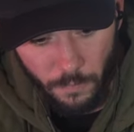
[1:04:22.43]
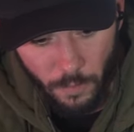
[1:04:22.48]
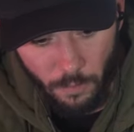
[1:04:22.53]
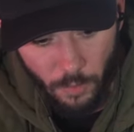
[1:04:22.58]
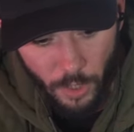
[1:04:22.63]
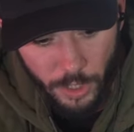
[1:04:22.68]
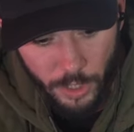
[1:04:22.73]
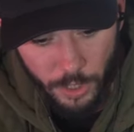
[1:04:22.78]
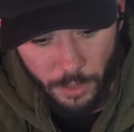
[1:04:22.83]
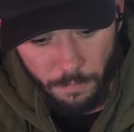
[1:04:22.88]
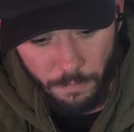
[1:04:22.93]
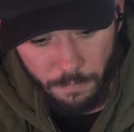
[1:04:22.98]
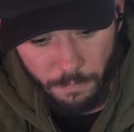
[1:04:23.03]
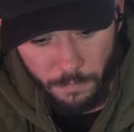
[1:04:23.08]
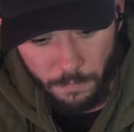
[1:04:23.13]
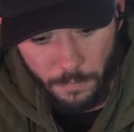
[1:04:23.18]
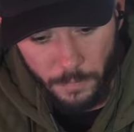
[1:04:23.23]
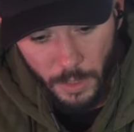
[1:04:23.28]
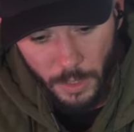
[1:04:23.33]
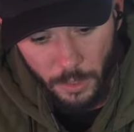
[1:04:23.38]
from Russia.
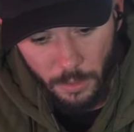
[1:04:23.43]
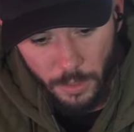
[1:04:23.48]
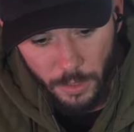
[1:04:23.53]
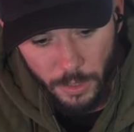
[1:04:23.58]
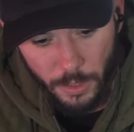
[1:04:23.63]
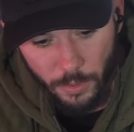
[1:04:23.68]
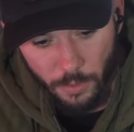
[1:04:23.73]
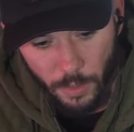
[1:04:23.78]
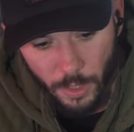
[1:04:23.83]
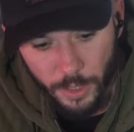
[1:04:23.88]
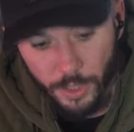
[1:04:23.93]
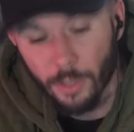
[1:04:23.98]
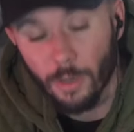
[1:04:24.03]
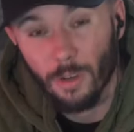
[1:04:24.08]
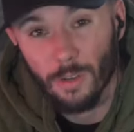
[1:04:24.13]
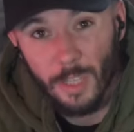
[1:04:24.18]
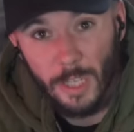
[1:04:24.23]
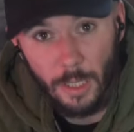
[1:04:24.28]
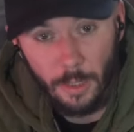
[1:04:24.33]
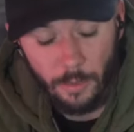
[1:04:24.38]
Here is
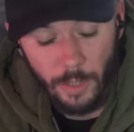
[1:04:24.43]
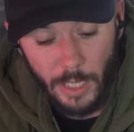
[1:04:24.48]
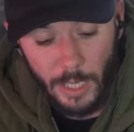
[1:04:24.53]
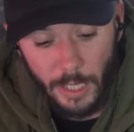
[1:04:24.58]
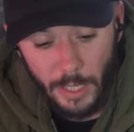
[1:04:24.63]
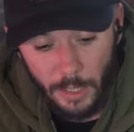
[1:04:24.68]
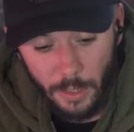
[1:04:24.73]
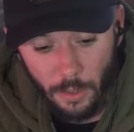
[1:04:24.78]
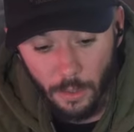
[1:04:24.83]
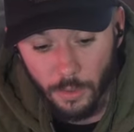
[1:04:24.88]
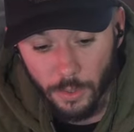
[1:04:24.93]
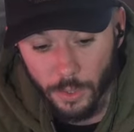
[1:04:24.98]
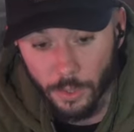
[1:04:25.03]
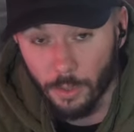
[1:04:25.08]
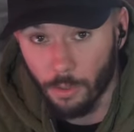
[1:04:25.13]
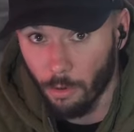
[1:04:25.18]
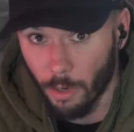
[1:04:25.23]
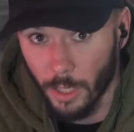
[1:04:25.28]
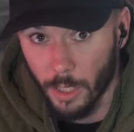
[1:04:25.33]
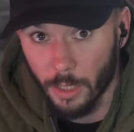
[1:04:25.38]
Russian artillery hitting those
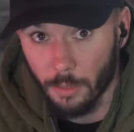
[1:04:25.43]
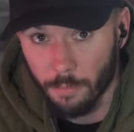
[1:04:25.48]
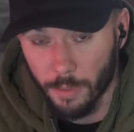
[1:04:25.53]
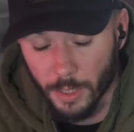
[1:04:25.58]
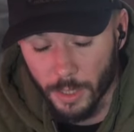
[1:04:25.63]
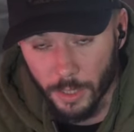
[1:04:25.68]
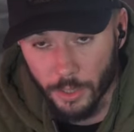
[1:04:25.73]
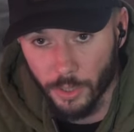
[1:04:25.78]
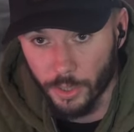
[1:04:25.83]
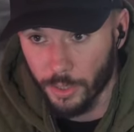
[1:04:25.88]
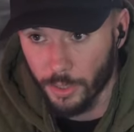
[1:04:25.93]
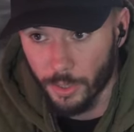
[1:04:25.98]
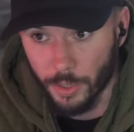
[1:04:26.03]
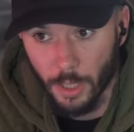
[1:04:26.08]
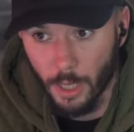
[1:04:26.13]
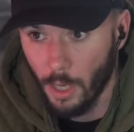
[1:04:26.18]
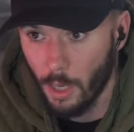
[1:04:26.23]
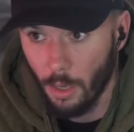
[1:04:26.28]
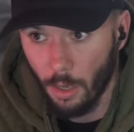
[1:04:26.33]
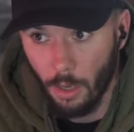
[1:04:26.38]
Ukrainian
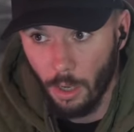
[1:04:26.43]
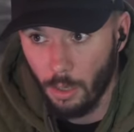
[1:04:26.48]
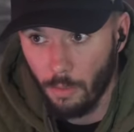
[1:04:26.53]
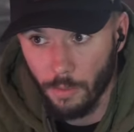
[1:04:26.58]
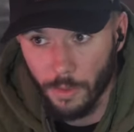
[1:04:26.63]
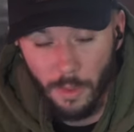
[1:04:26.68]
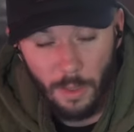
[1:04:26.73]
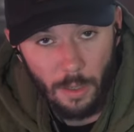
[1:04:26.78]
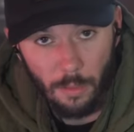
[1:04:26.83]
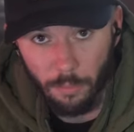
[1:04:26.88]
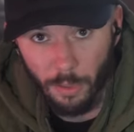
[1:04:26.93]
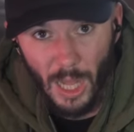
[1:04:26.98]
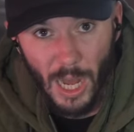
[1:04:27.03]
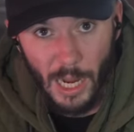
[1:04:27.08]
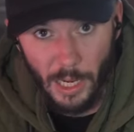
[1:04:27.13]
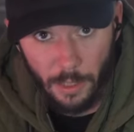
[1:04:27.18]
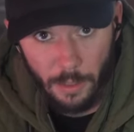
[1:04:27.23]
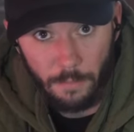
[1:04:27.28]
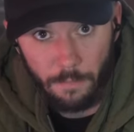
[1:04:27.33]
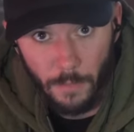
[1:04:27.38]
positions, all within a
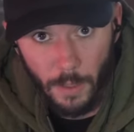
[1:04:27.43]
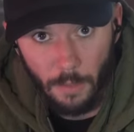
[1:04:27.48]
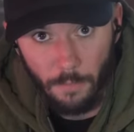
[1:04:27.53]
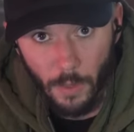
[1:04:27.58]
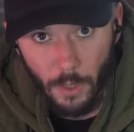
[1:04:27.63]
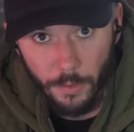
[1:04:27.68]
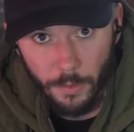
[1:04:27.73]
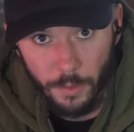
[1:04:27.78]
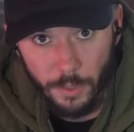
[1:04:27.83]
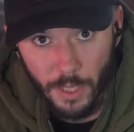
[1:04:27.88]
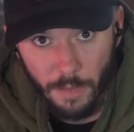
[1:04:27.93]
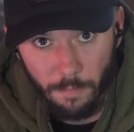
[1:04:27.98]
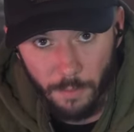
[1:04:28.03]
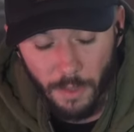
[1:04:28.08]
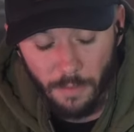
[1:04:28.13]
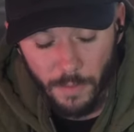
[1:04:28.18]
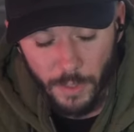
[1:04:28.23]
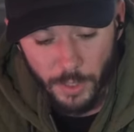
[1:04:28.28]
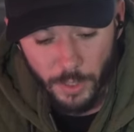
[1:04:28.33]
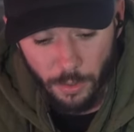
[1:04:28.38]
block of all those F
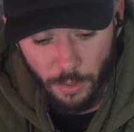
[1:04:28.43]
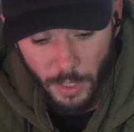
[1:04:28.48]
P V